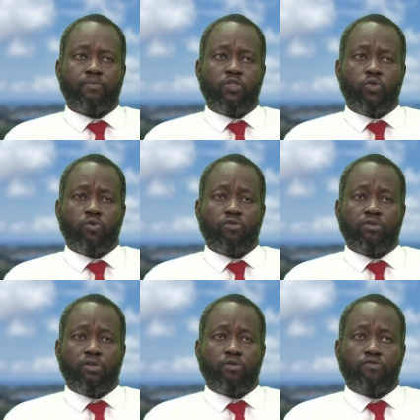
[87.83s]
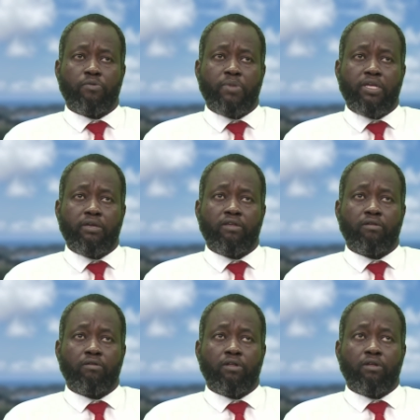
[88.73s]
So, you know, for
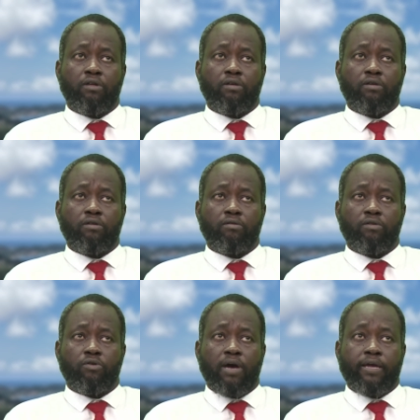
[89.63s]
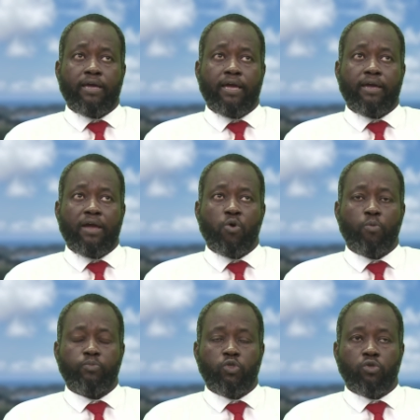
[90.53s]
me, you know, I
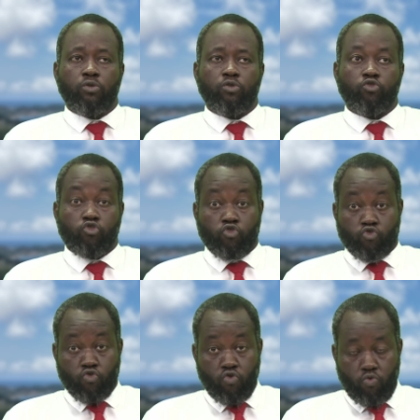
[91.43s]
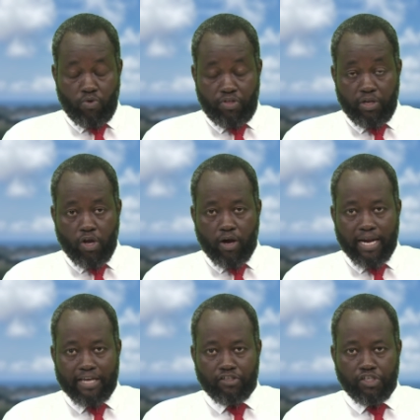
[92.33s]
hope to grow within the
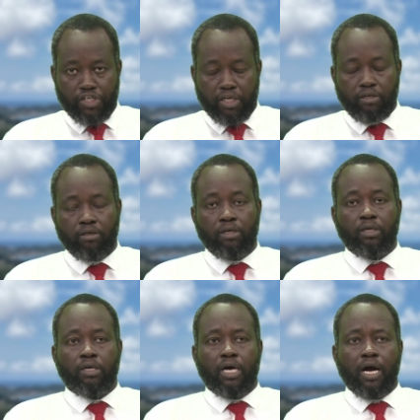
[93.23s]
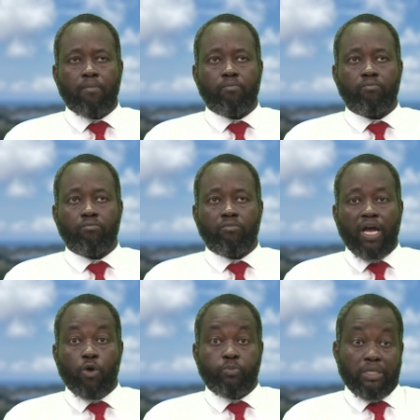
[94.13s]
organization.
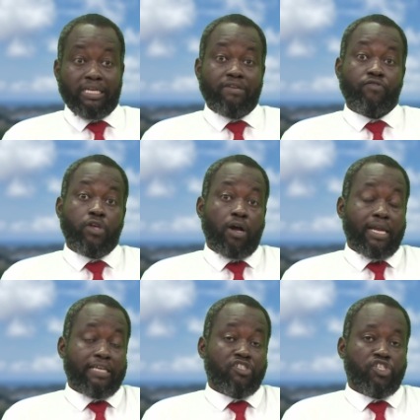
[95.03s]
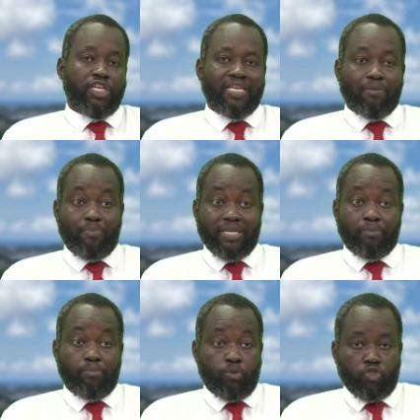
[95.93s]
I hope to leave the organization in a
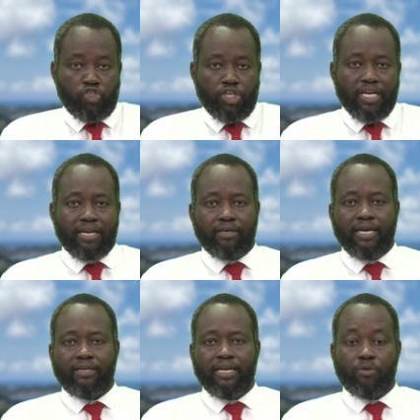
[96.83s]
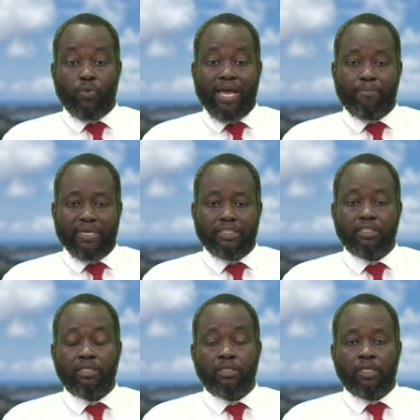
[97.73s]
better position than where I met
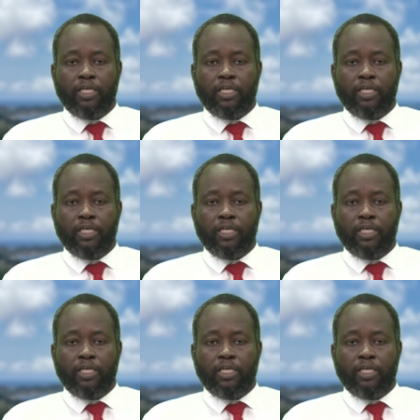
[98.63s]
it.